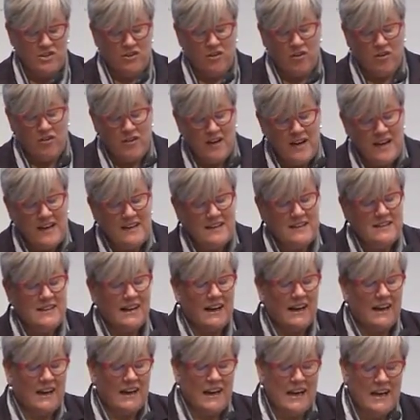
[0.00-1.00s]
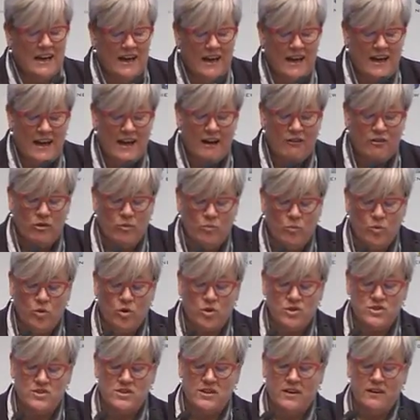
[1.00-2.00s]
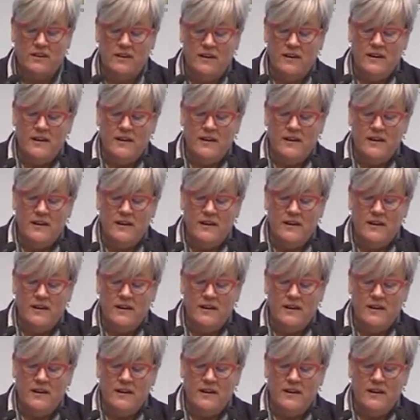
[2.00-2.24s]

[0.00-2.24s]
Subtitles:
not needed, in cleaner air and water,